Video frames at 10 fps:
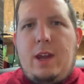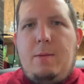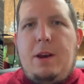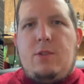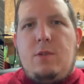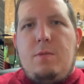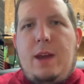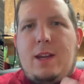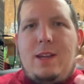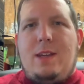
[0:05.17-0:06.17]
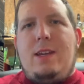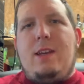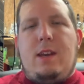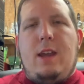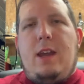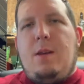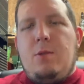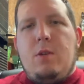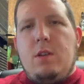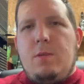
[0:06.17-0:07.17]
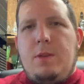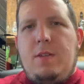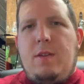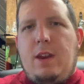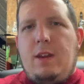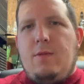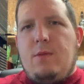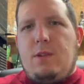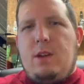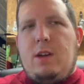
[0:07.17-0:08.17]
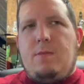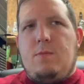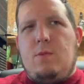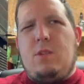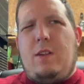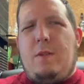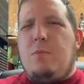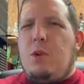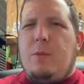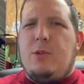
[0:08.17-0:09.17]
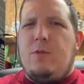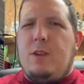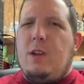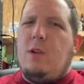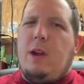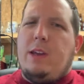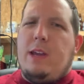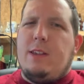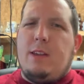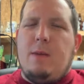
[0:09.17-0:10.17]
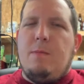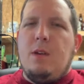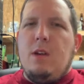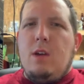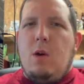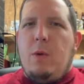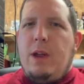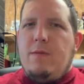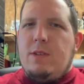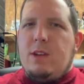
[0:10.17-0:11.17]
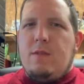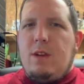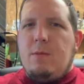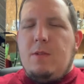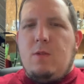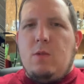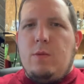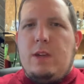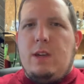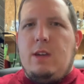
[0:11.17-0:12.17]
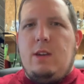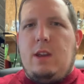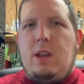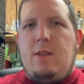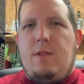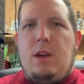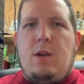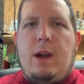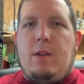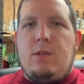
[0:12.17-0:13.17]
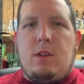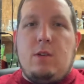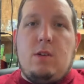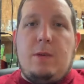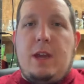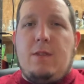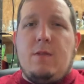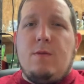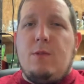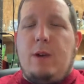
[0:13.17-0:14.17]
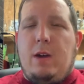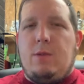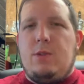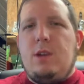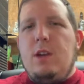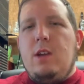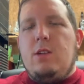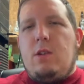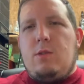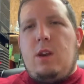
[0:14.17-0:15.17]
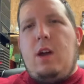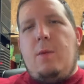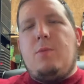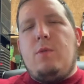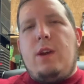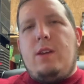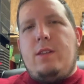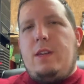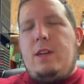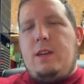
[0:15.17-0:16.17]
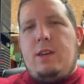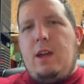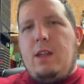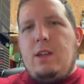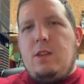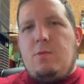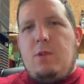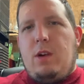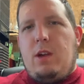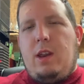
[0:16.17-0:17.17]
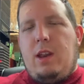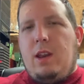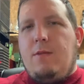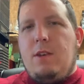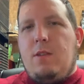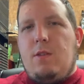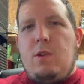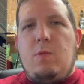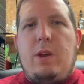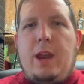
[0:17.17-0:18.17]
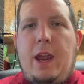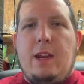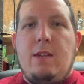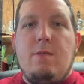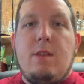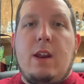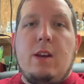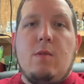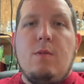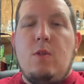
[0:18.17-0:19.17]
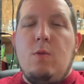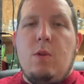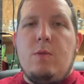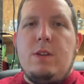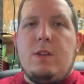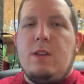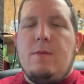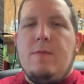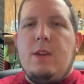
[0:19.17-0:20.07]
Habit Ashery back again, and I'm doing a little bit of a different, uh, well, kind of impromptu video, I guess. I'm away visiting family for a weekend, and they are out, and they're going to be out for a few hours. So I was going to upgrade the Dell Inspiron eleven thirty-one eighty that I did a review on recently,